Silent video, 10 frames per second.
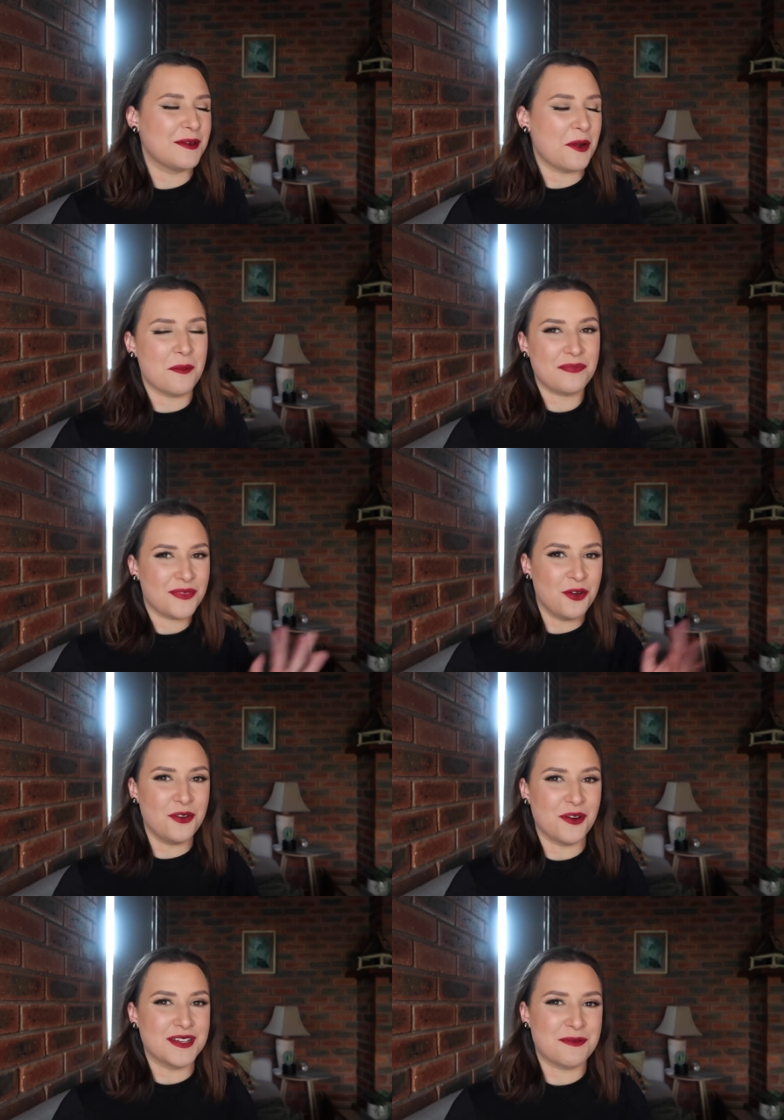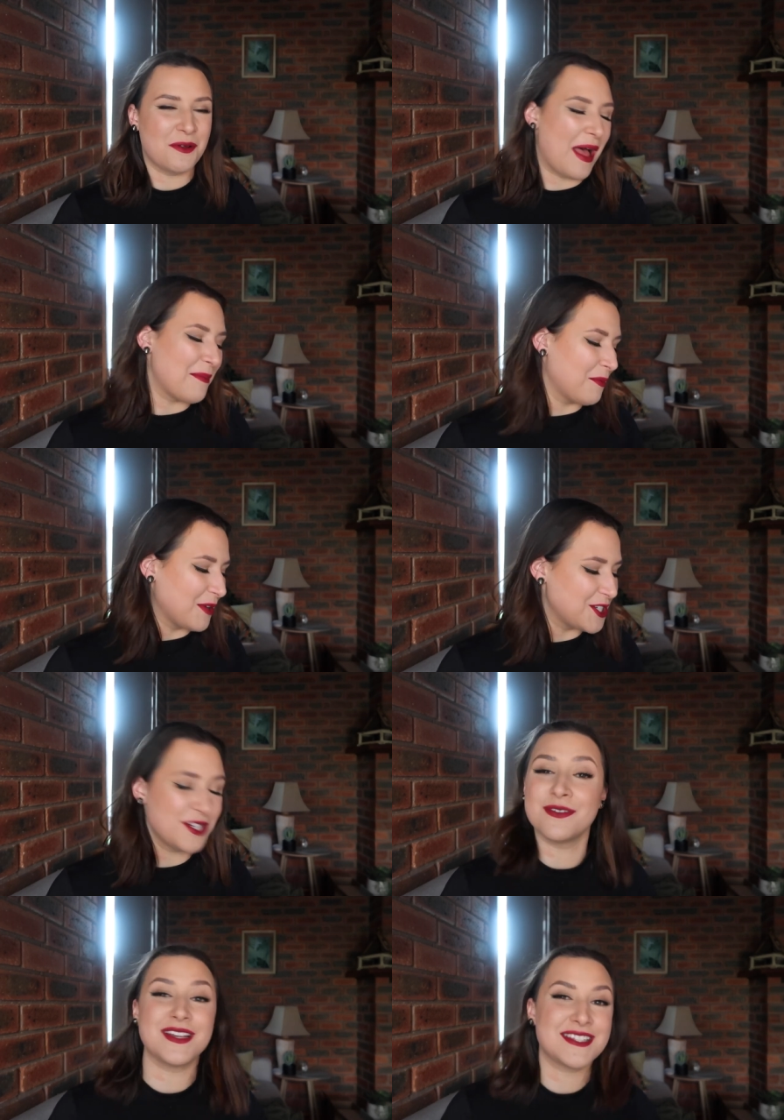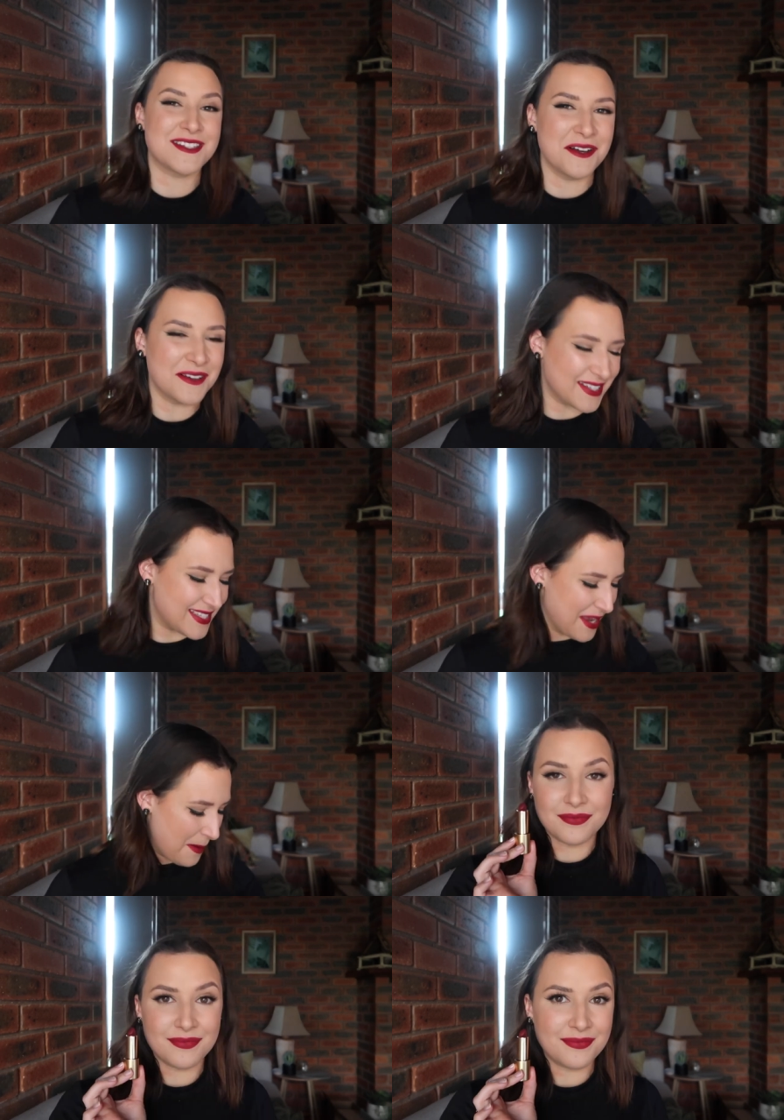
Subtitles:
you know, who knows what will happen when she restocks.